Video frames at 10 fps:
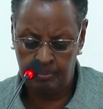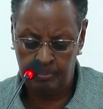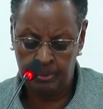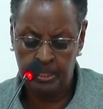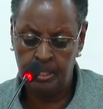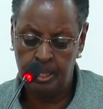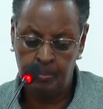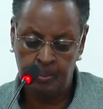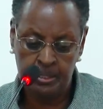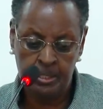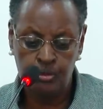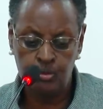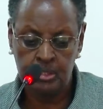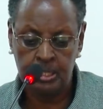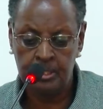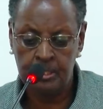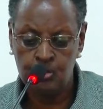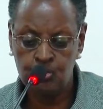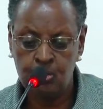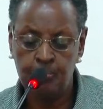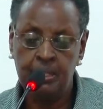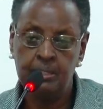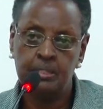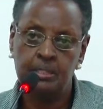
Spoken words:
bring up a statutory instrument